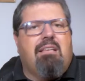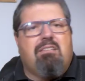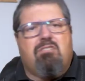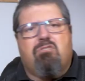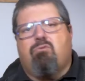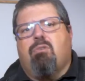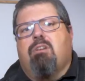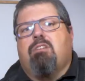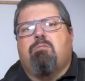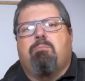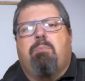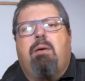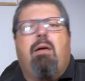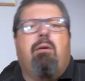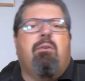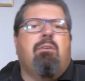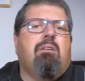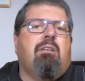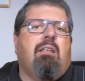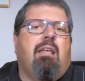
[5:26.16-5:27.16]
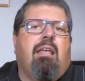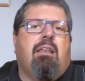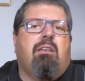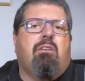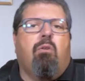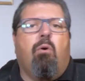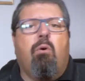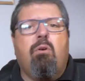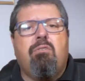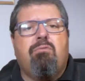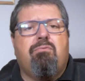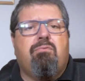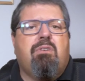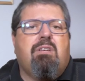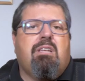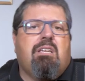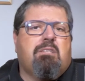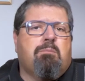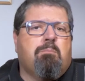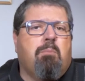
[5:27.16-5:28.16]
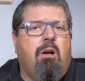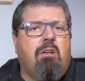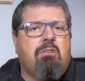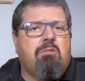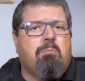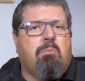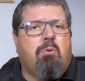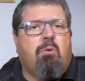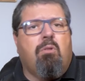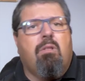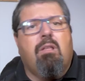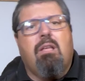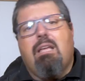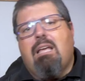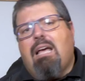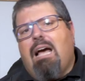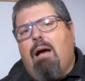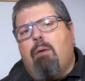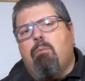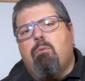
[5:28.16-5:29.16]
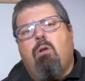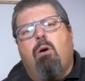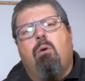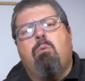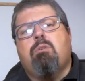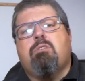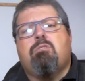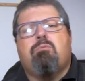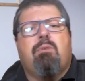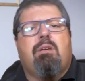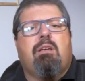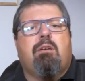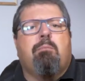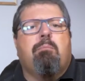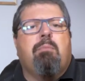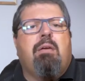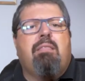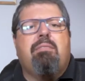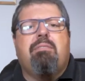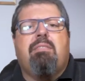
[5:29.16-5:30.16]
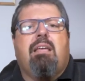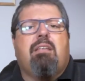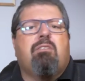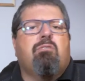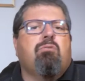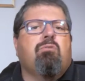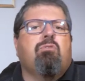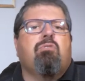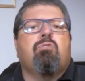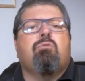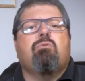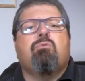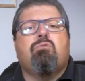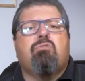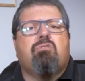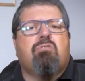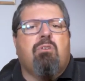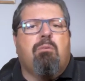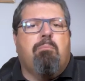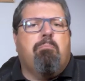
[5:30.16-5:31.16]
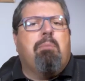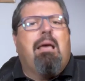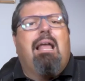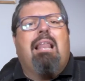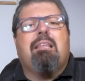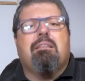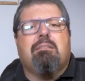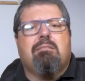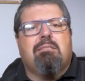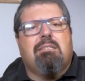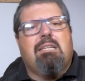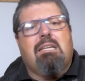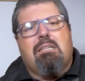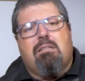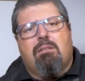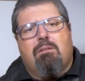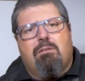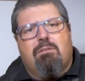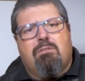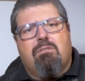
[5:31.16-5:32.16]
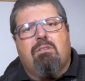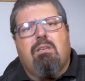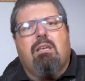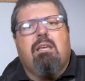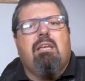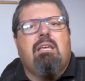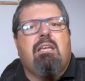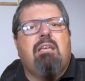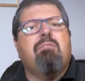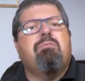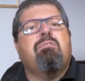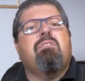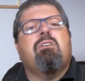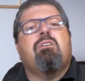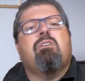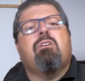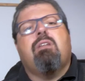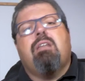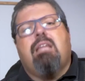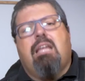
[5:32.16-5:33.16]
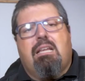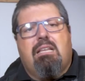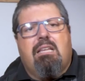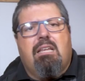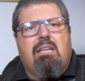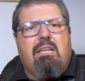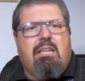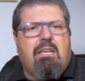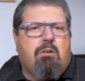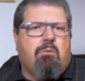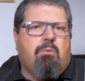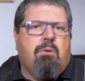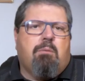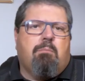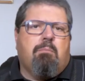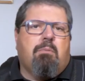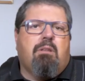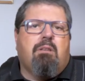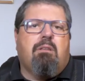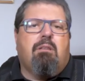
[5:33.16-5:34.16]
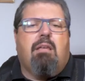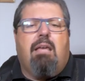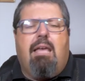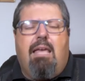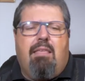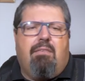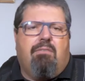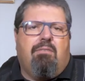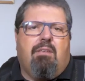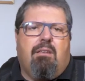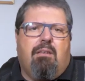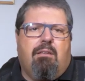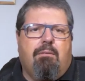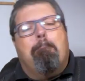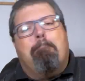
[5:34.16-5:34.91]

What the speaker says: as transparent and noise-free as possible, I would always recommend that you use balanced signals if the connecting equipment has it.